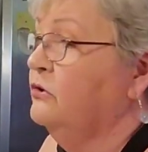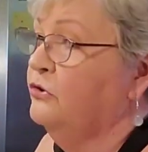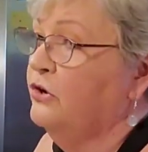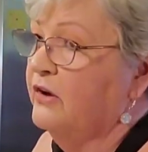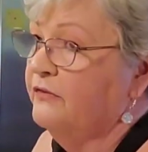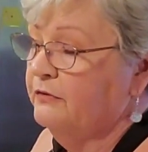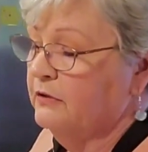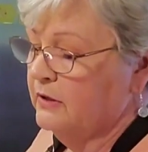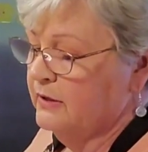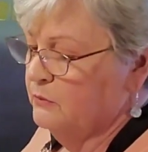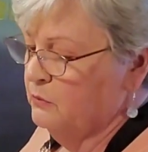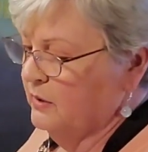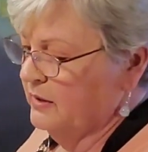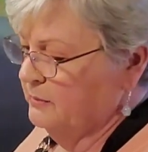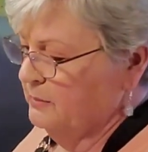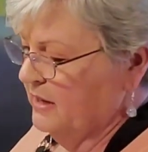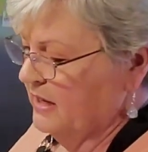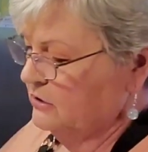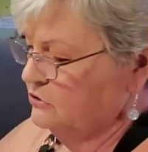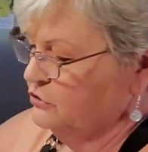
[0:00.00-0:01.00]
you definitely want
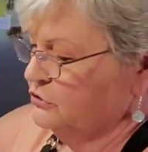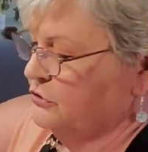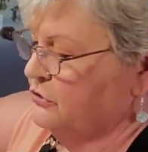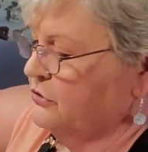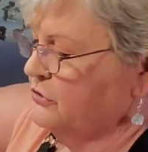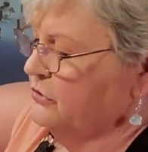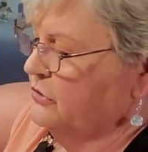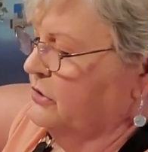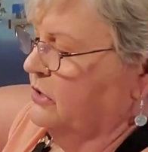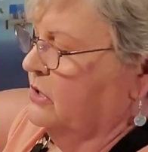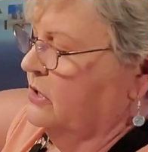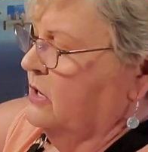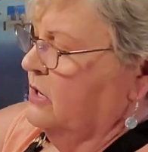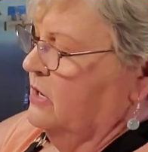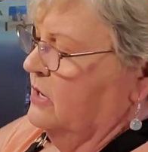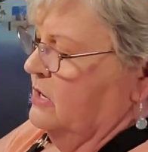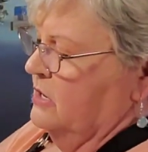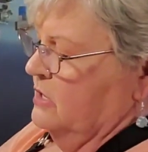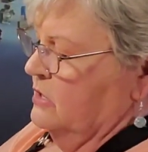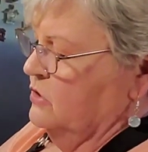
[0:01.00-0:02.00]
to make sure
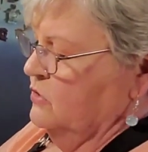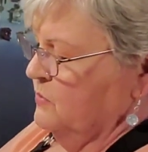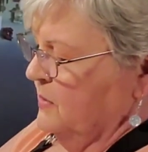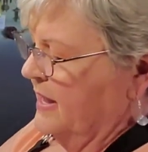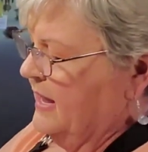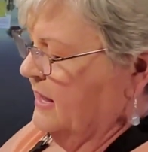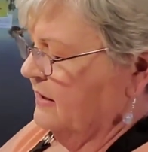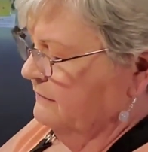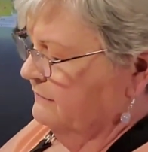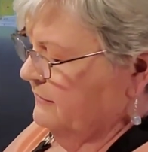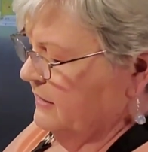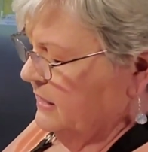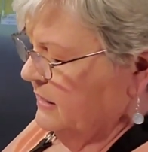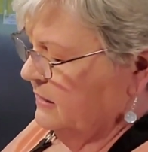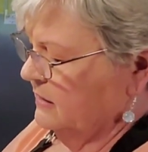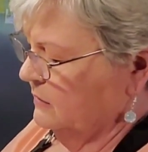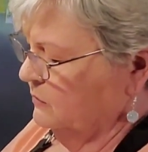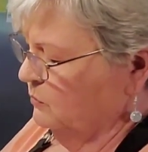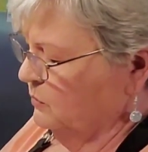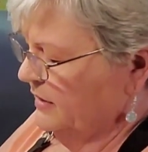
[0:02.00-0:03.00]
you have
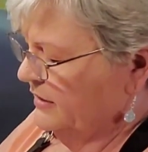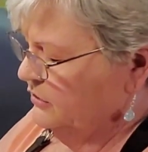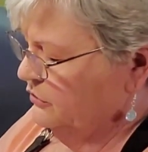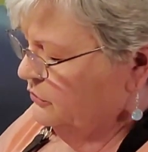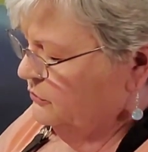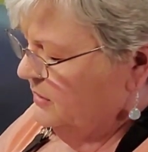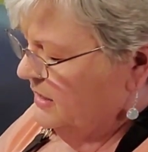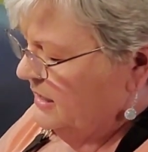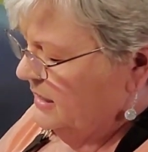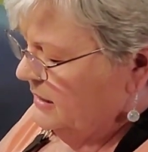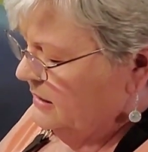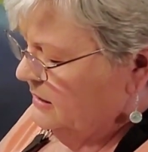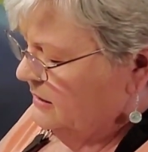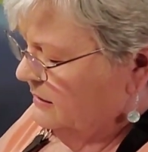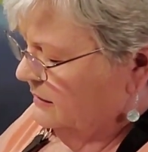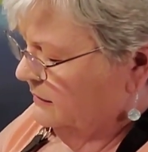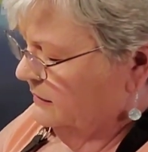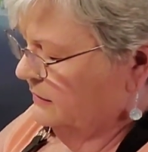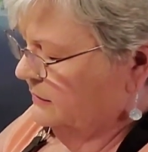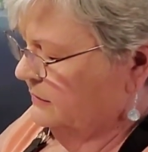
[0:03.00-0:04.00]
in it what you need.